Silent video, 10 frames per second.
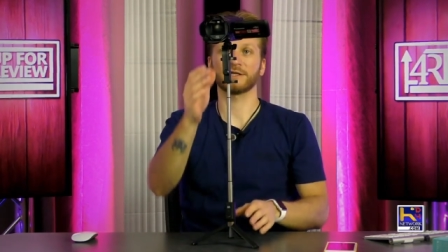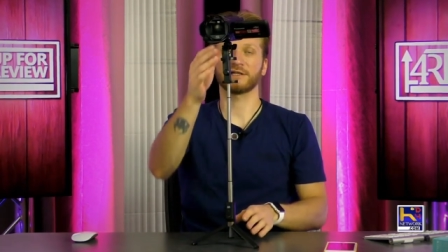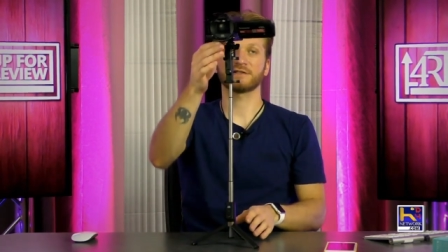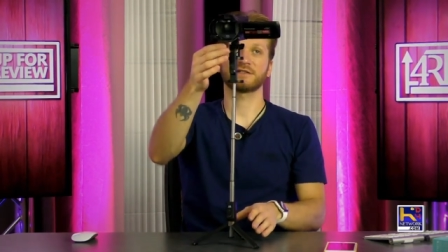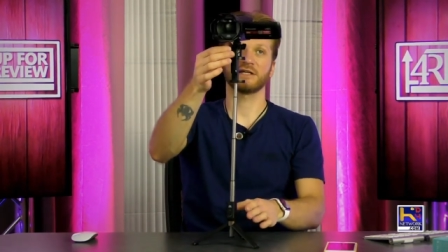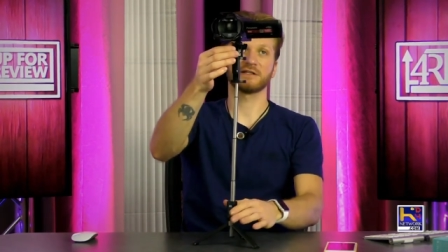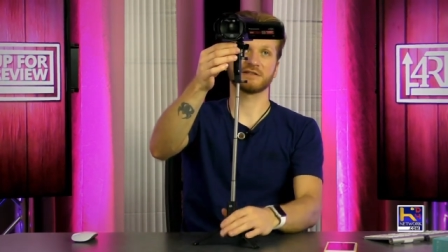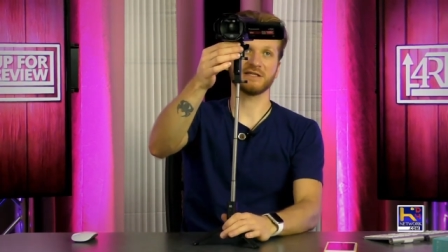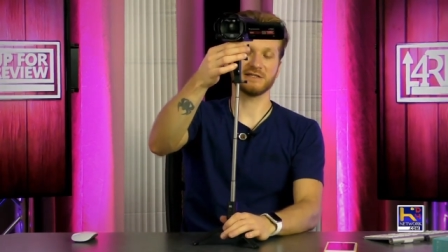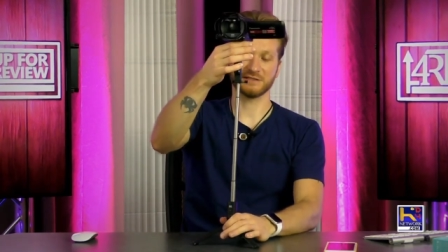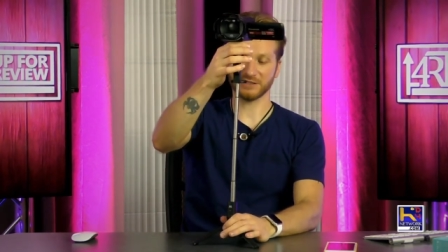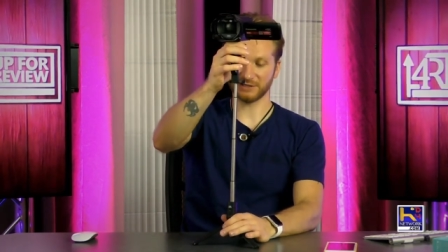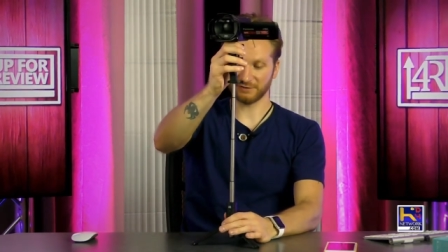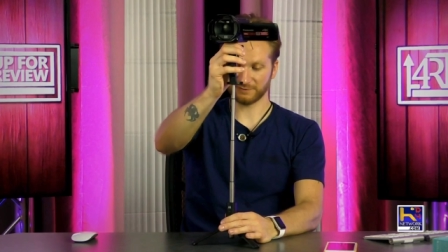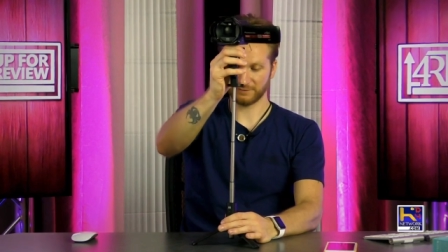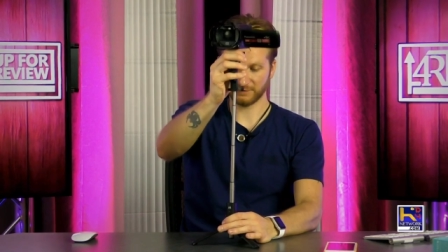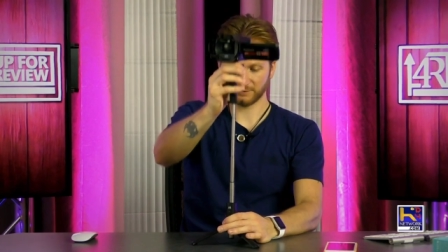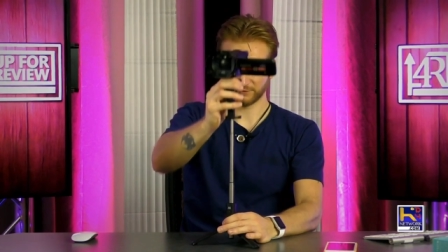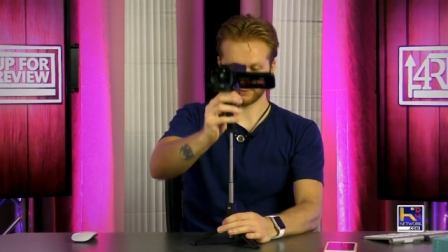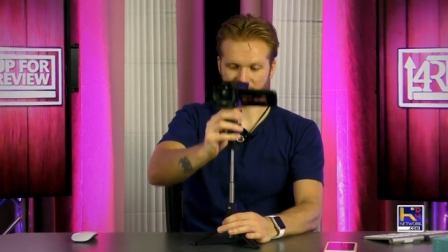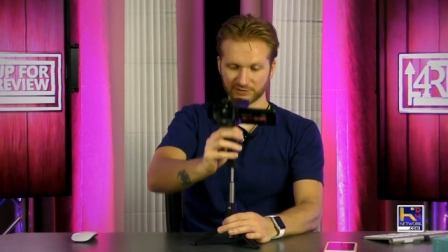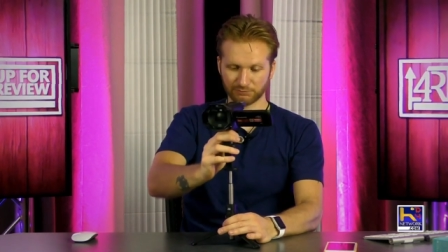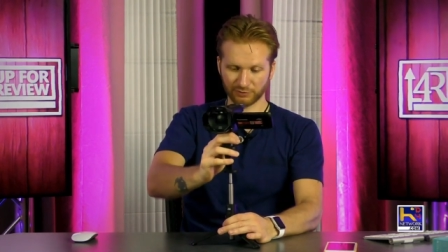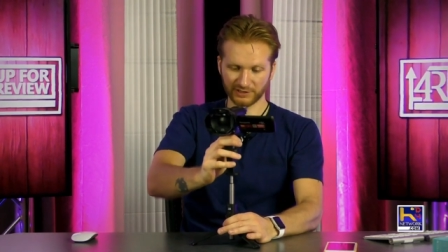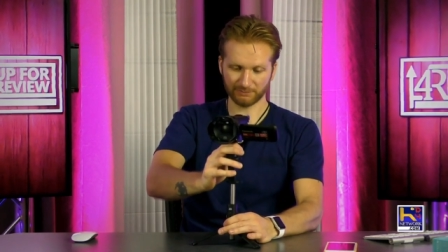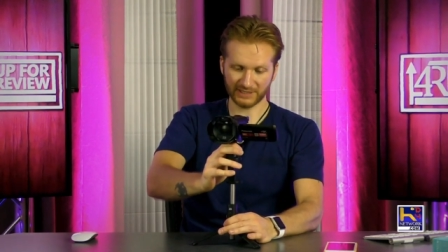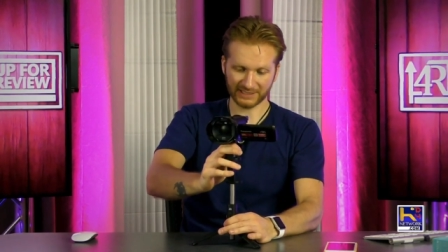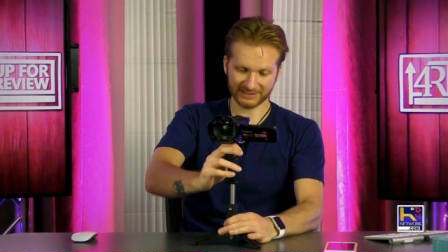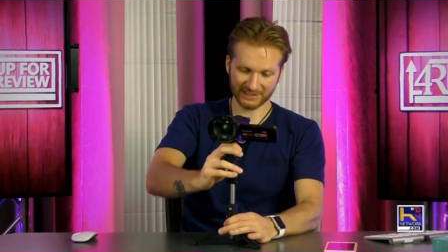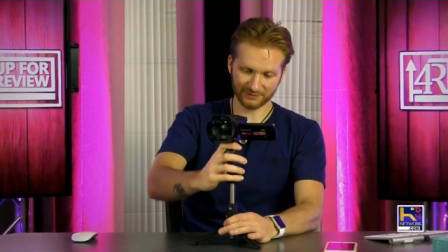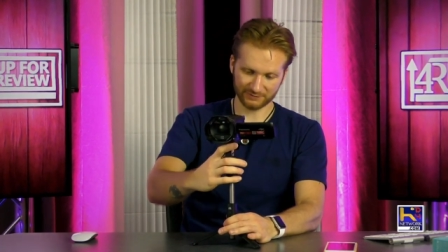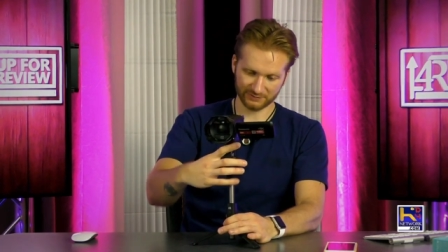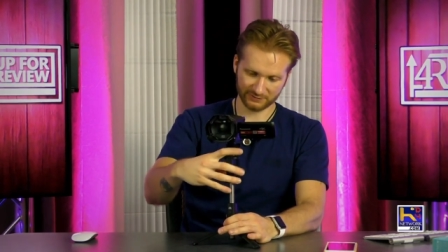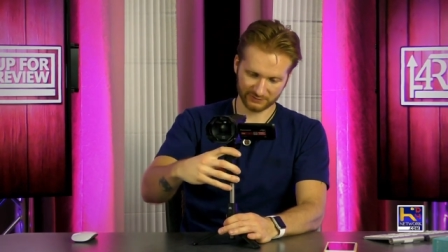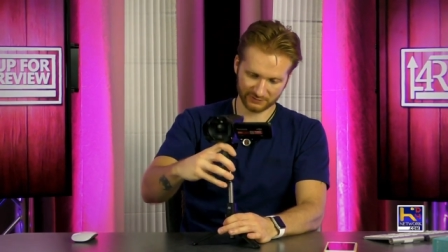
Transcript: like I said, it's easy enough to just bring it back down